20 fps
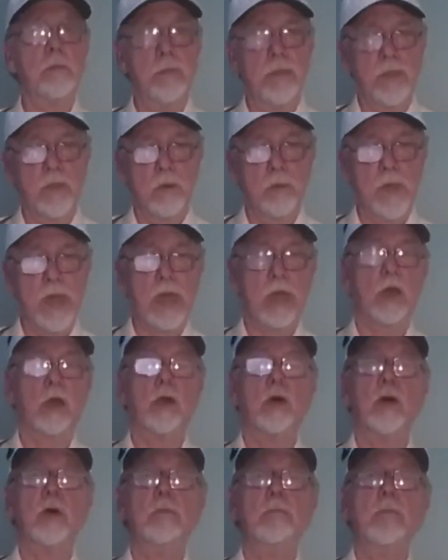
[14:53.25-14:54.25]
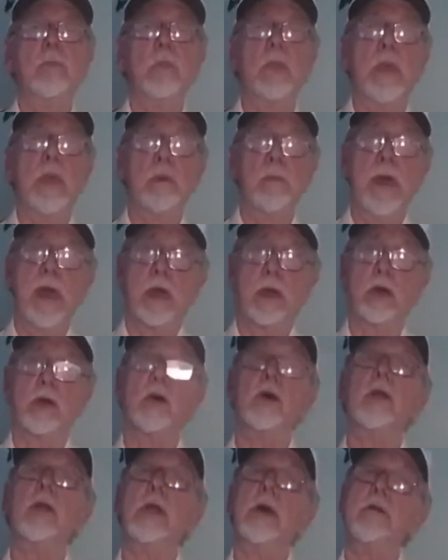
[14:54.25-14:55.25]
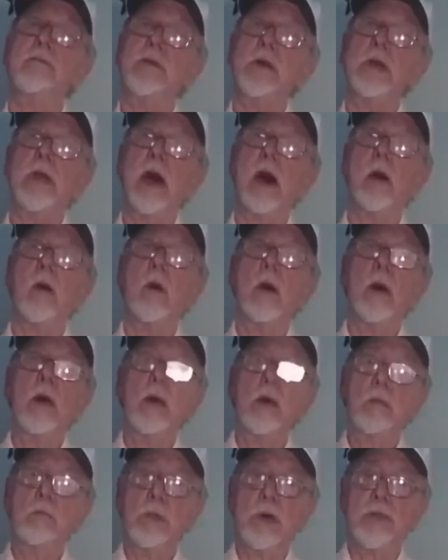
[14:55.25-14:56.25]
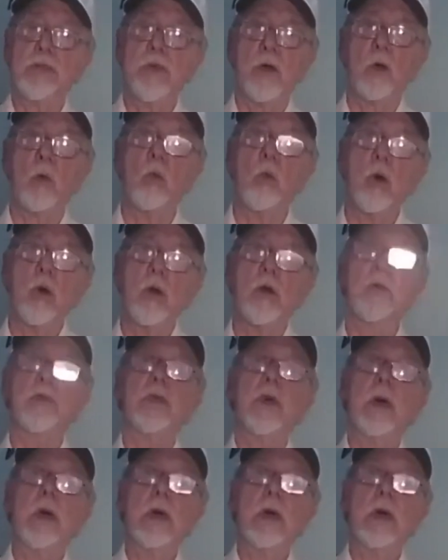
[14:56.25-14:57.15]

They make a good living now, but they're worth.